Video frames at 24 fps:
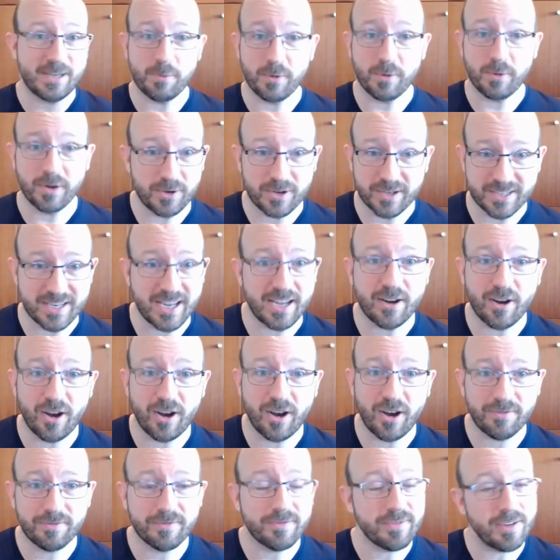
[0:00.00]
what you can take
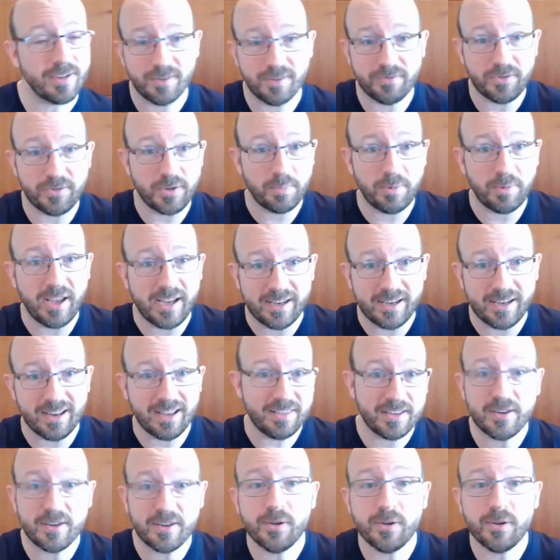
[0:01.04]
off of their plate,
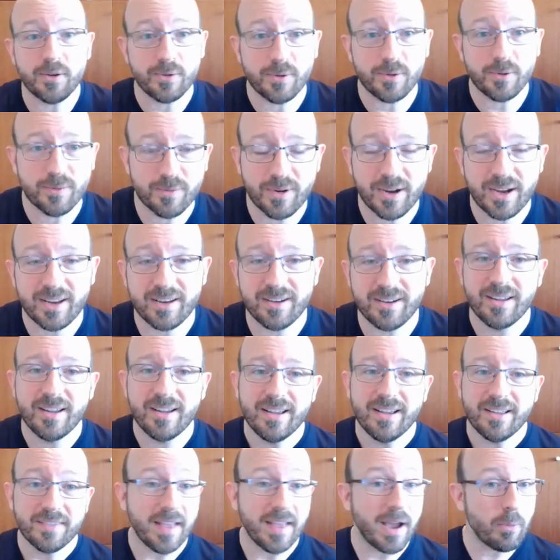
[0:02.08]
and they do. Right?
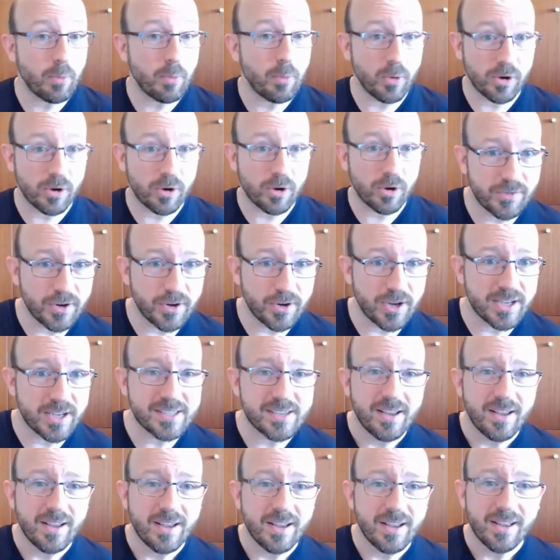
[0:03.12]
That works for us.
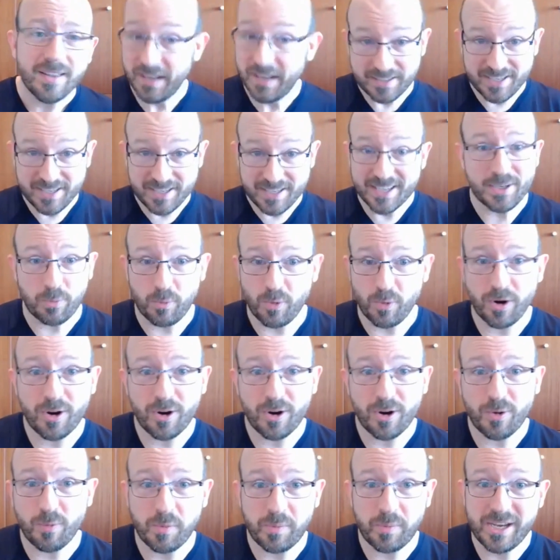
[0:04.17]
That doesn't work
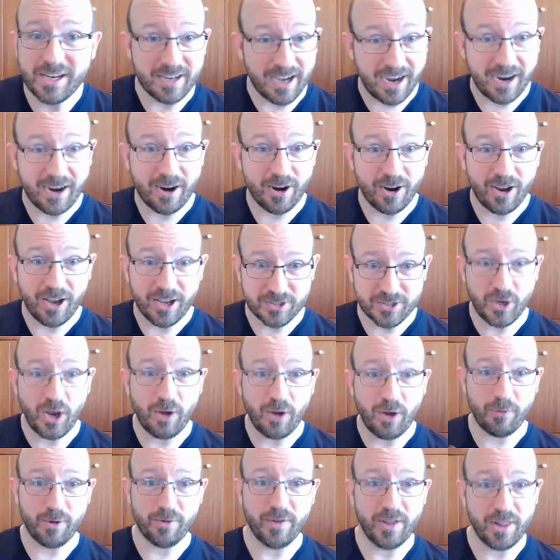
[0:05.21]
when we need to hire a
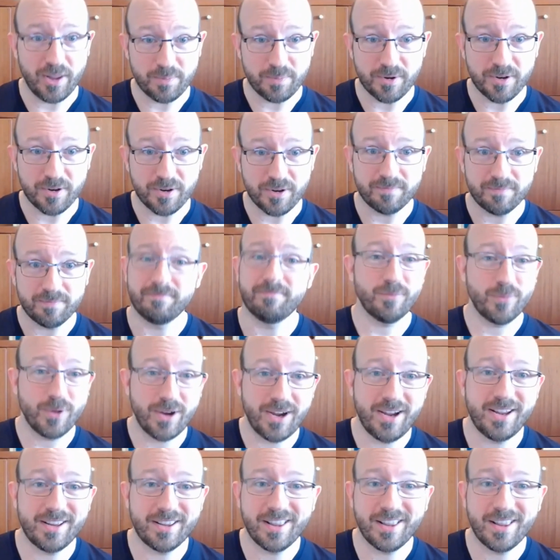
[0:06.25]
software developer,
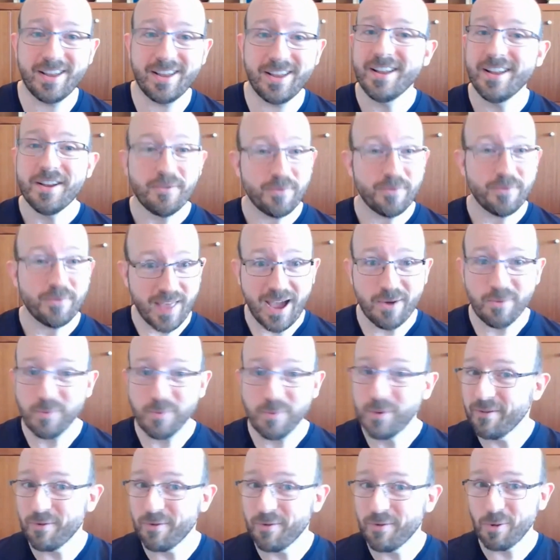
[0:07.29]
right? For that,
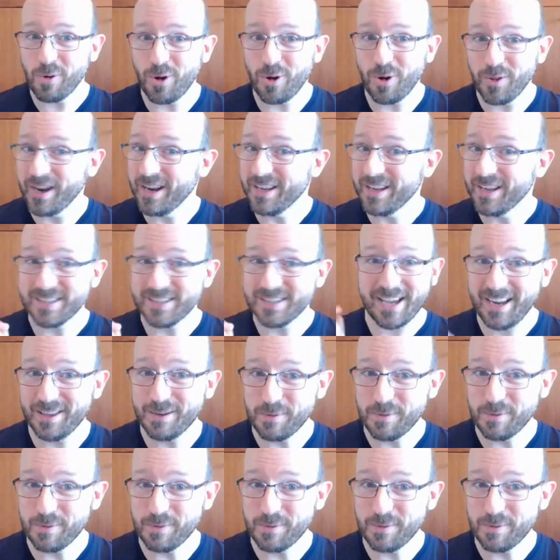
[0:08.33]
we have a role that has highly